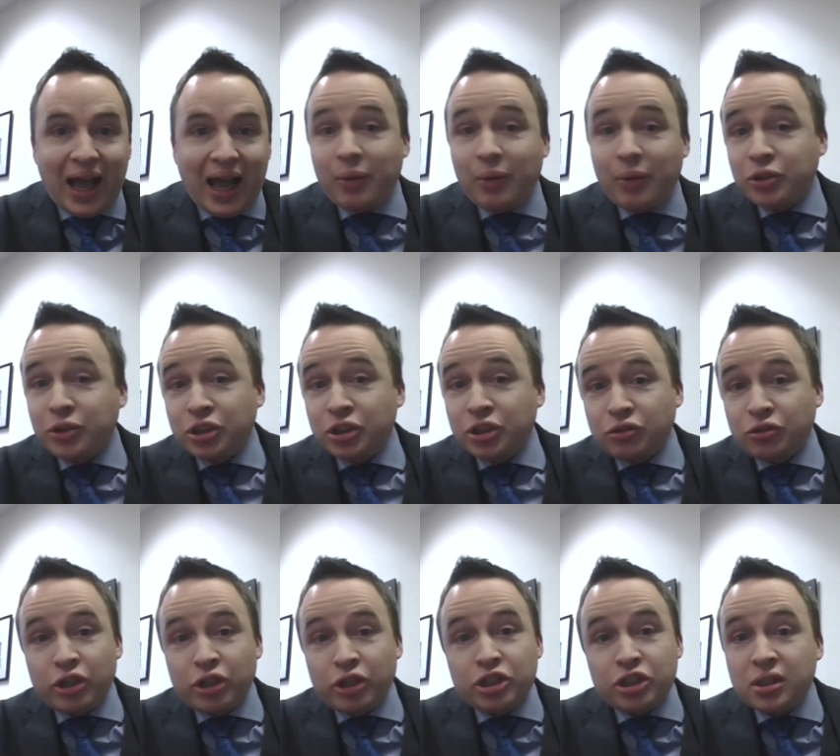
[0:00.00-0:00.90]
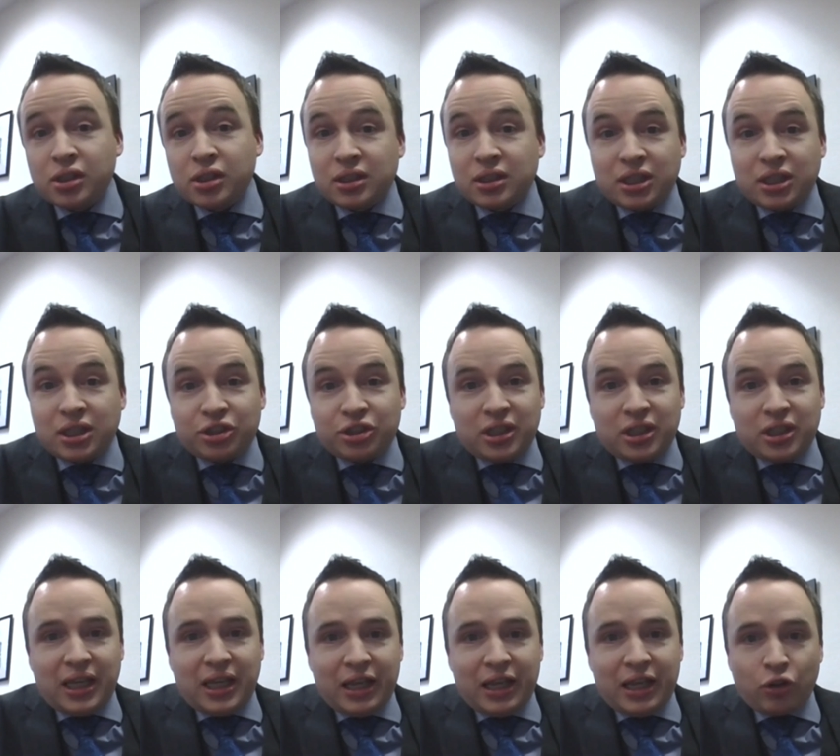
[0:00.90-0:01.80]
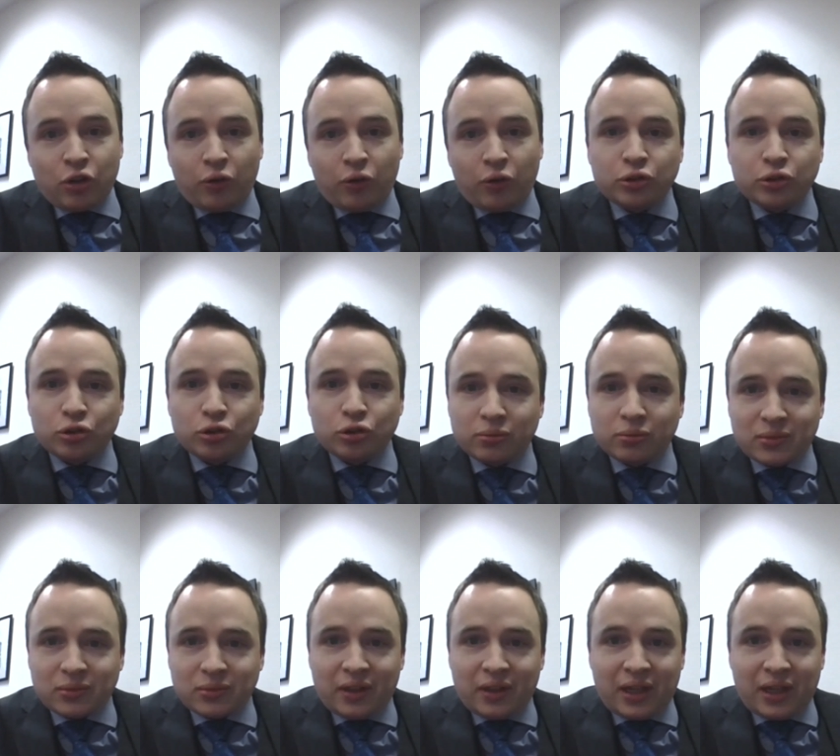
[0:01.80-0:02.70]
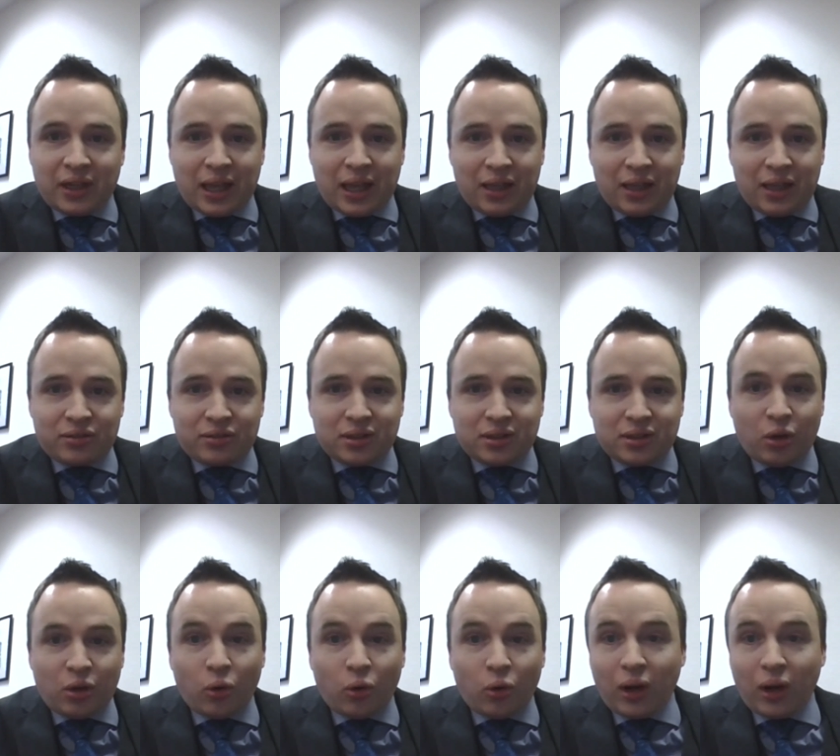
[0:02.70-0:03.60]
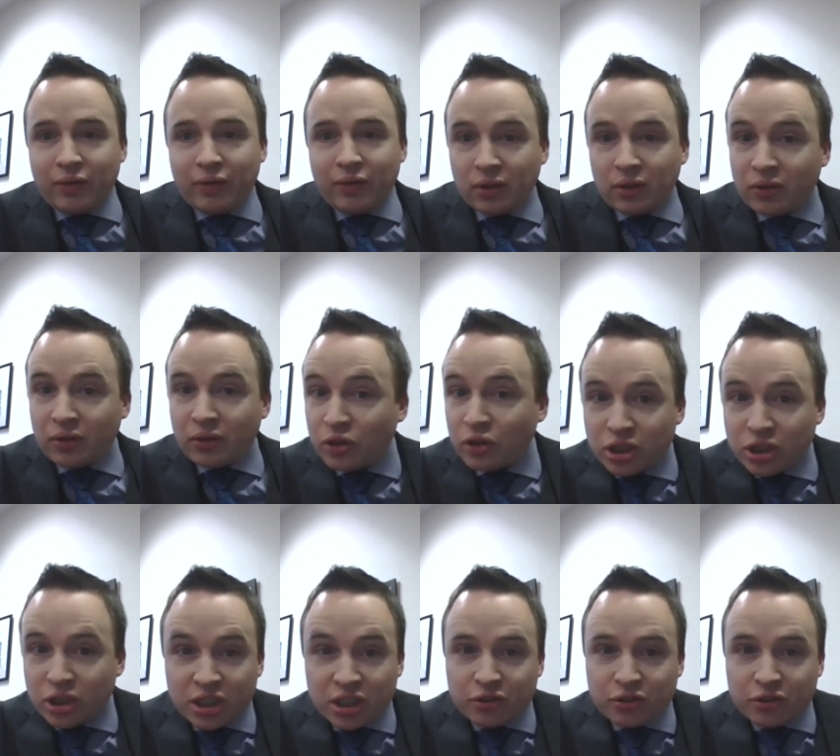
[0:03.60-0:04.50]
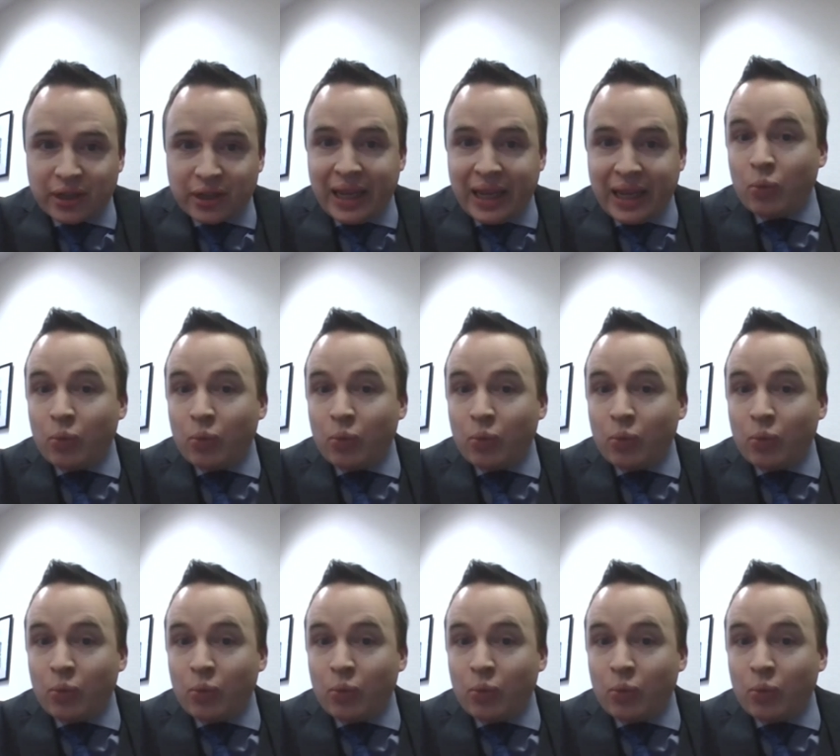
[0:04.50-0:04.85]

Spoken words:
How a judge reaches a decision is often something that is asked, and at all levels of the judiciary,